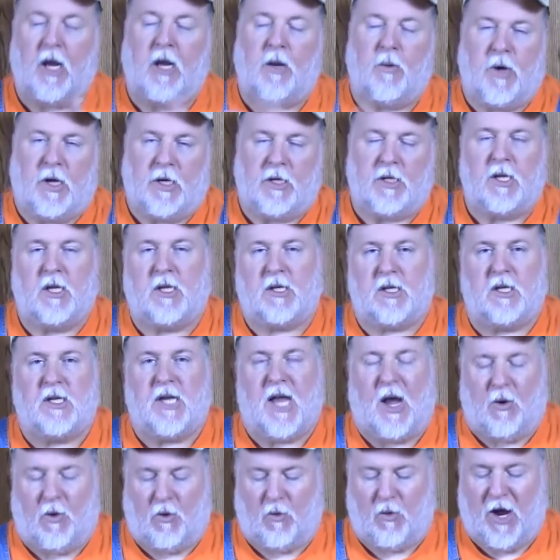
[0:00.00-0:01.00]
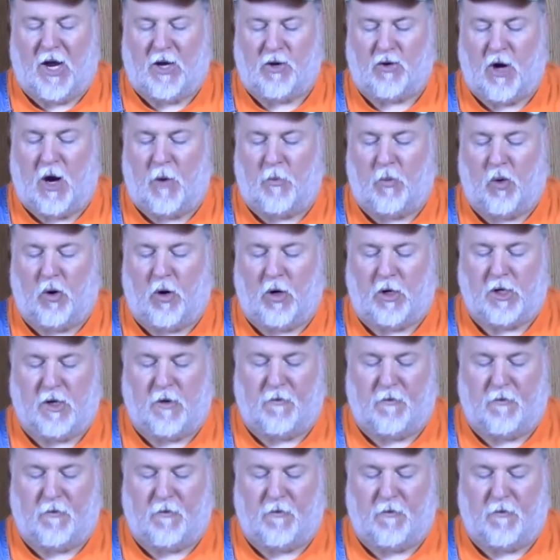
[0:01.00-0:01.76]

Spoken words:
Anyways, this is how a rat trap works.